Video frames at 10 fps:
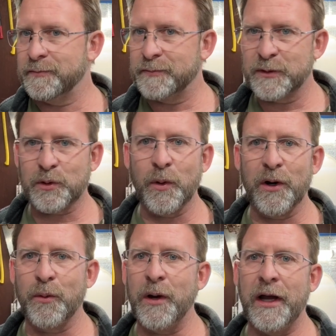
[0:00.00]

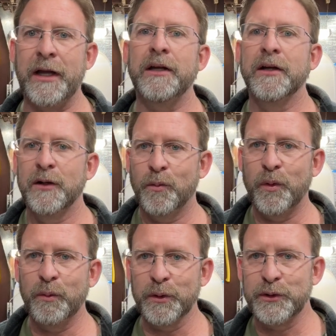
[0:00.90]
squared away,
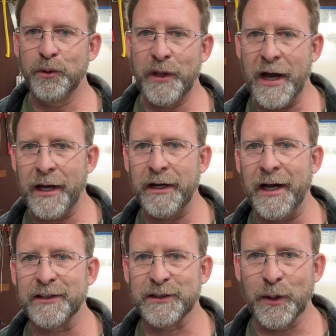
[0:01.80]
we will do that
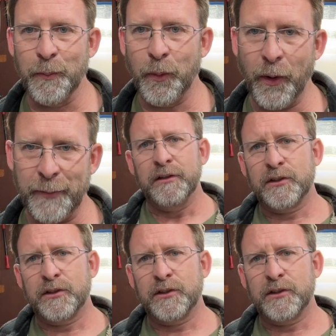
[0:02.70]
at some point.